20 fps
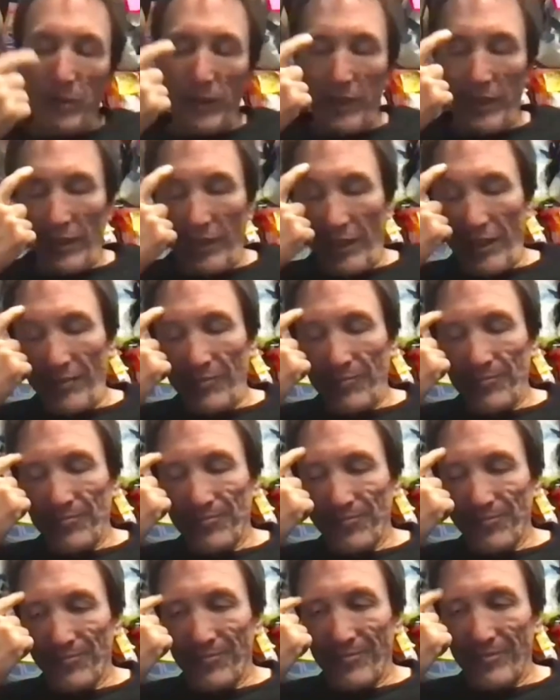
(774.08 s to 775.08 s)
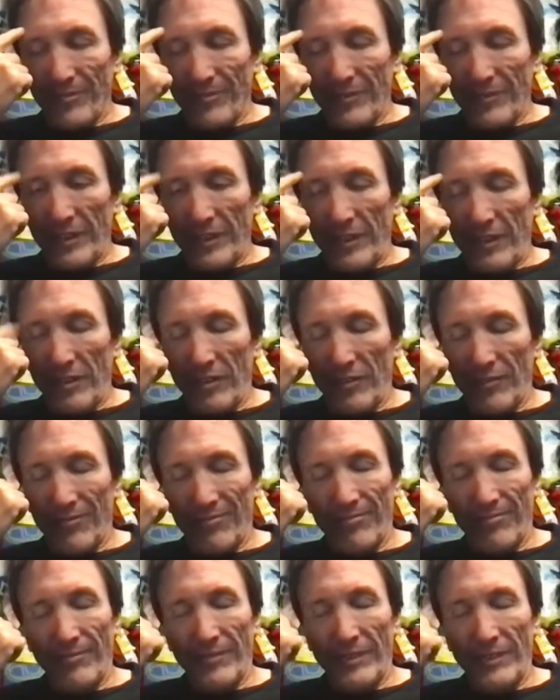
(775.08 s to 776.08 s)
been
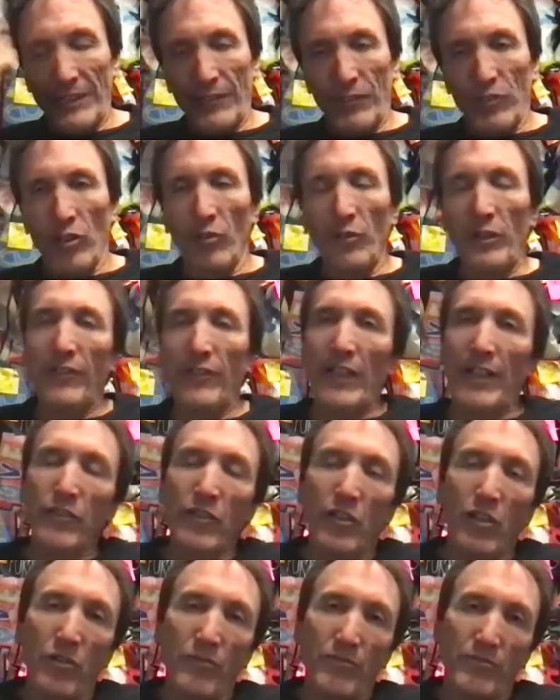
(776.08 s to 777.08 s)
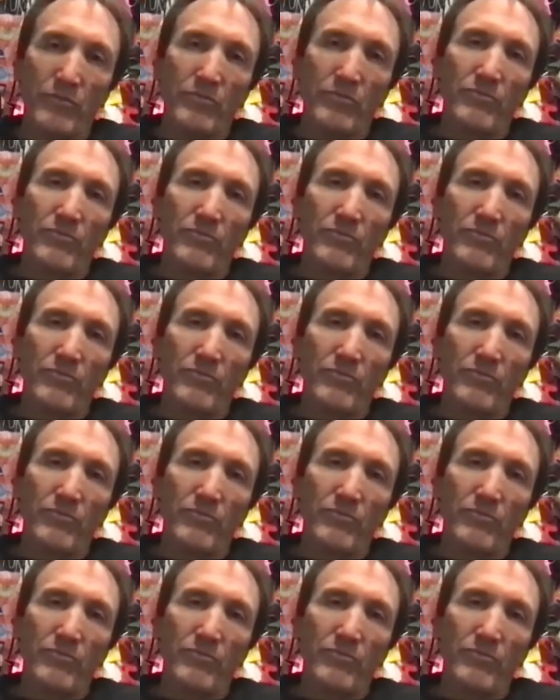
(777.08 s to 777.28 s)
even though we've had no